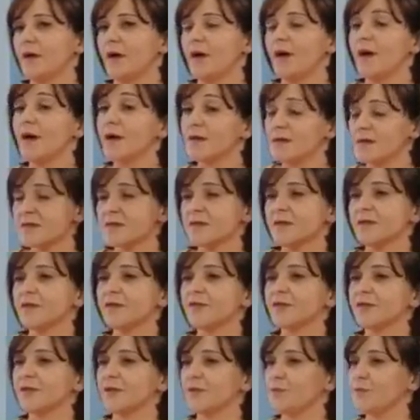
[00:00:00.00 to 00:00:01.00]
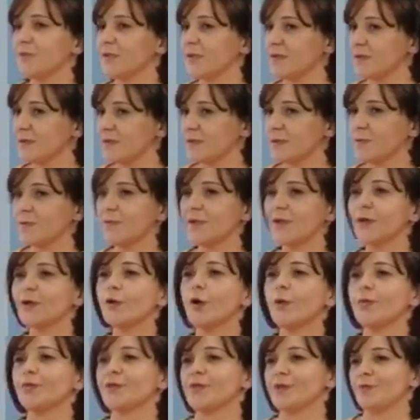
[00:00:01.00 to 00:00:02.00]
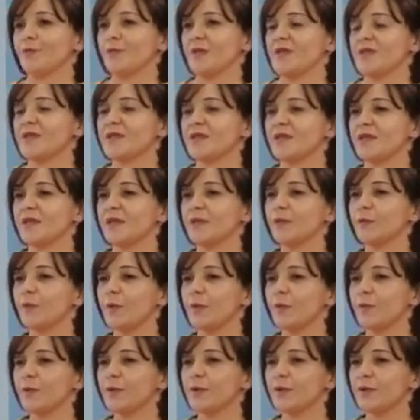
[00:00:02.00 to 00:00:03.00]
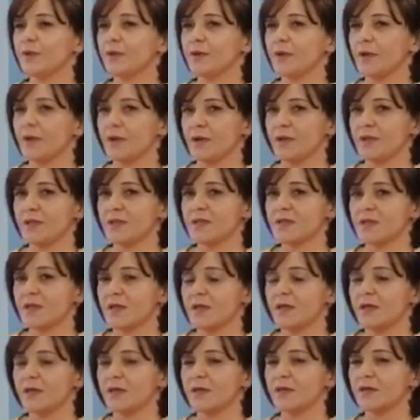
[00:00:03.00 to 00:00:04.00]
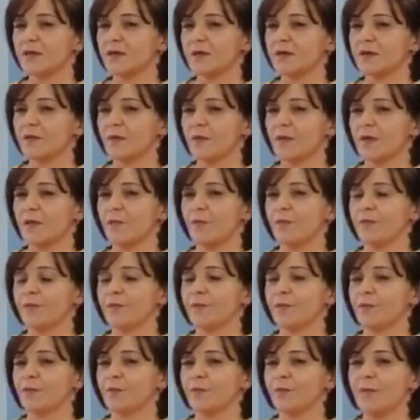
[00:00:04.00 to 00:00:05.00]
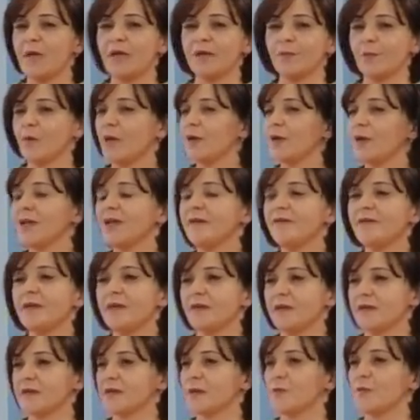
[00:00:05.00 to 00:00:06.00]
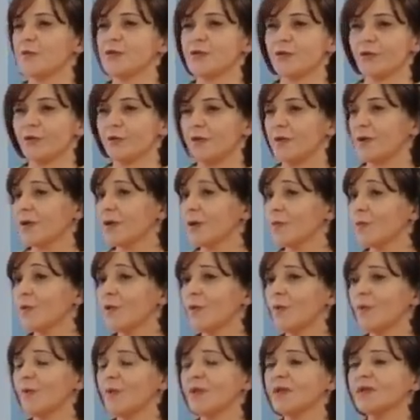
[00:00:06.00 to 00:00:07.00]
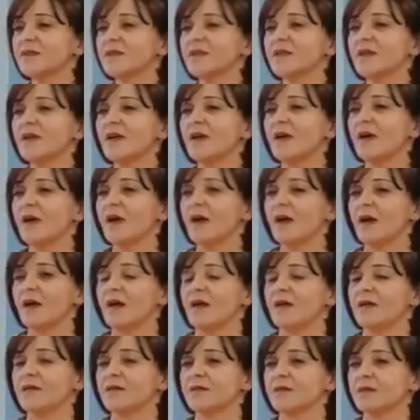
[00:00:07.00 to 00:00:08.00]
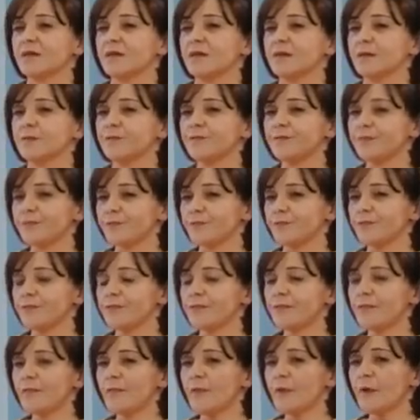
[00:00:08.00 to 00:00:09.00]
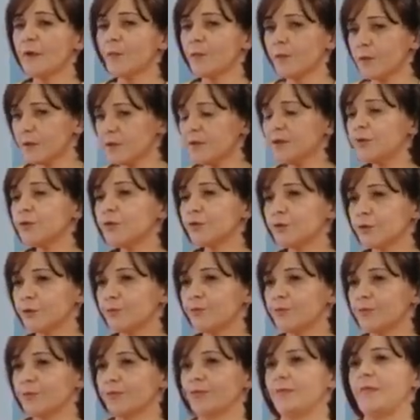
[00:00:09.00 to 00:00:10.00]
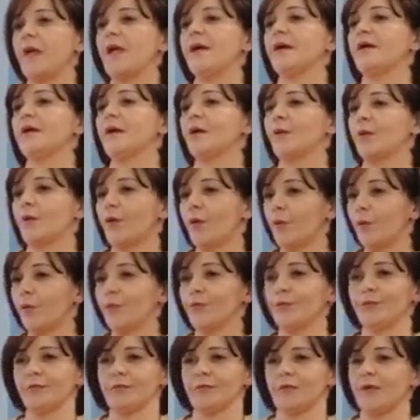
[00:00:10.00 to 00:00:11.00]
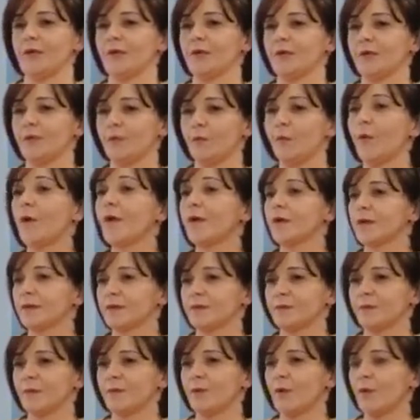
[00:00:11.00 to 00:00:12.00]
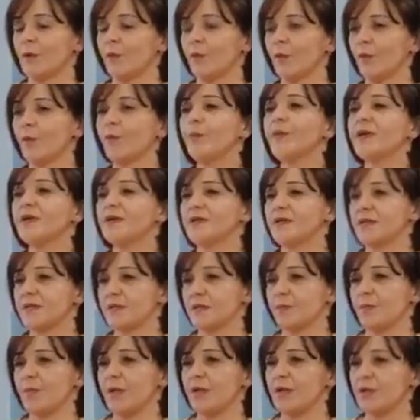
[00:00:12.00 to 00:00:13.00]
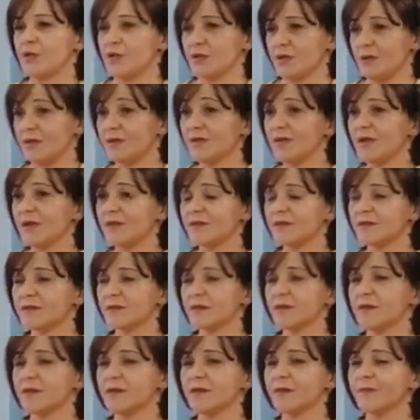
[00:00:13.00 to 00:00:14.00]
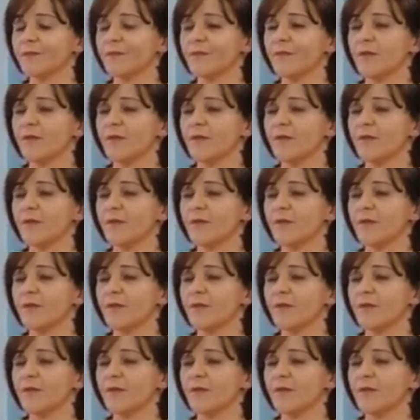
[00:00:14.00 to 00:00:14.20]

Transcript: uncertain, but something optimistic. We were understanding that we are we are living in some historical moment, and. Um, wanted to make our own uh, work, our own participation in that um,